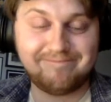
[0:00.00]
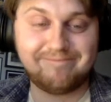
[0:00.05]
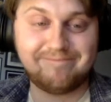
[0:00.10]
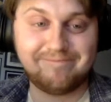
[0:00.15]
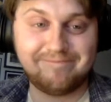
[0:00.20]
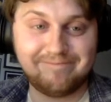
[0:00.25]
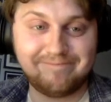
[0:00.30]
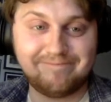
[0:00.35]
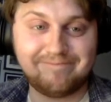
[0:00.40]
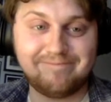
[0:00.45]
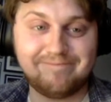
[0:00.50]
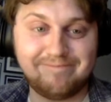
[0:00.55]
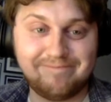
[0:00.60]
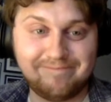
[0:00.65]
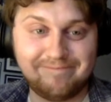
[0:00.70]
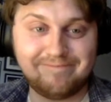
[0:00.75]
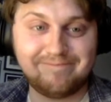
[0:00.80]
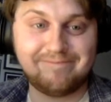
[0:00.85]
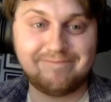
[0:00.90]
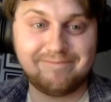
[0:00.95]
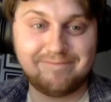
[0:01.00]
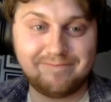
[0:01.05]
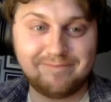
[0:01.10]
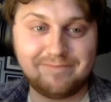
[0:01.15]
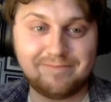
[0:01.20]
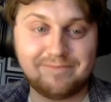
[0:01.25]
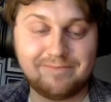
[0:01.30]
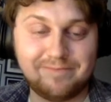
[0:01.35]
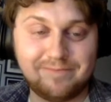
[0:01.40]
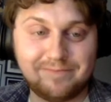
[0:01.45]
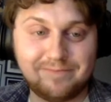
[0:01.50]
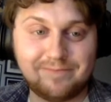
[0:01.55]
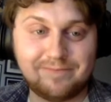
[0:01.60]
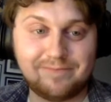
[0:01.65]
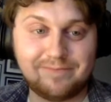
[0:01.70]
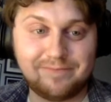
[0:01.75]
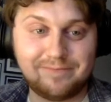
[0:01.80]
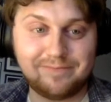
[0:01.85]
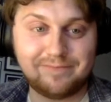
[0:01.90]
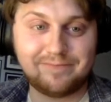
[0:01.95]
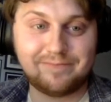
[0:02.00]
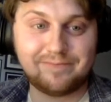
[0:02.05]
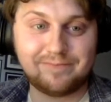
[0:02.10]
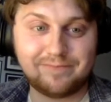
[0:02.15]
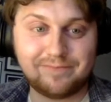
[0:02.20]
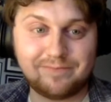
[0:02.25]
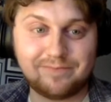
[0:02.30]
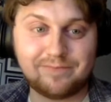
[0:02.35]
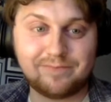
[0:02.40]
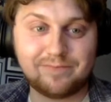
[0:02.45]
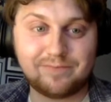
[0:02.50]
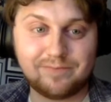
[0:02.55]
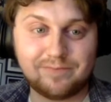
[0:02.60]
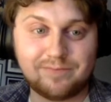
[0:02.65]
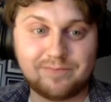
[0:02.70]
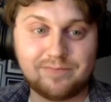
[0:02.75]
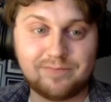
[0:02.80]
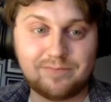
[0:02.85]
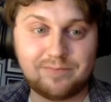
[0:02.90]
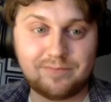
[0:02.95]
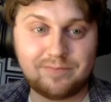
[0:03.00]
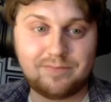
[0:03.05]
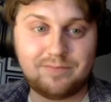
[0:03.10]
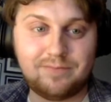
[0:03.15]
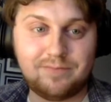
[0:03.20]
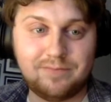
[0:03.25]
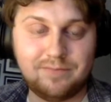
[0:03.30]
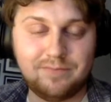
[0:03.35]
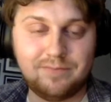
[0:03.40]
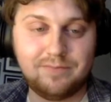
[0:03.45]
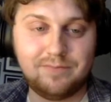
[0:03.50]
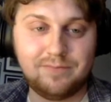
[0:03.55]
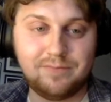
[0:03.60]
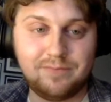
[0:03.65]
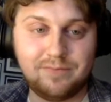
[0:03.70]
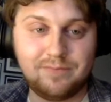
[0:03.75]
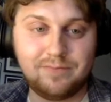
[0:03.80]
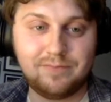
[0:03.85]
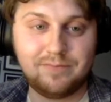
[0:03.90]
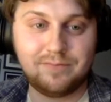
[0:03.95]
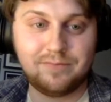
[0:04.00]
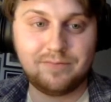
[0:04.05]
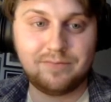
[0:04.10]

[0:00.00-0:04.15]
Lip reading: (silent)